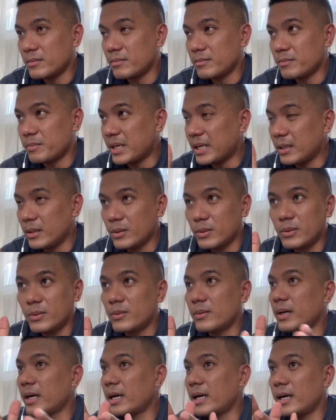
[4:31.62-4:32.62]

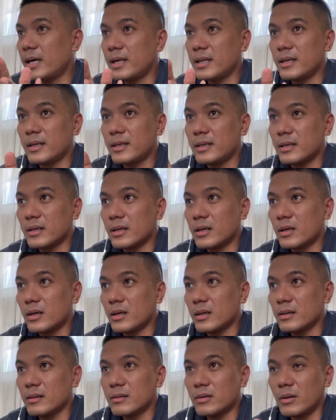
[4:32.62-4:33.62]
pillow and the
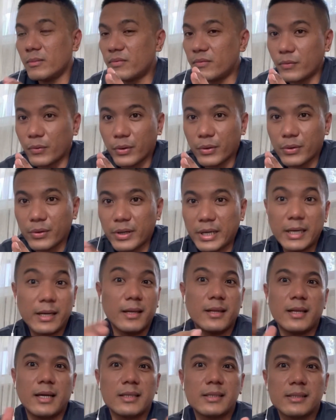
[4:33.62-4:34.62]
comforter, and
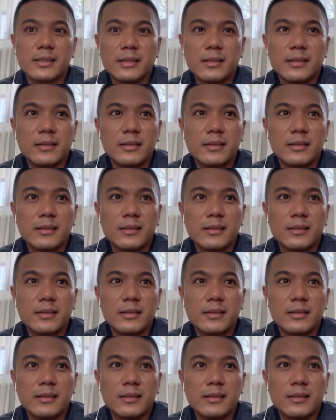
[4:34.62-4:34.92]
then that's it.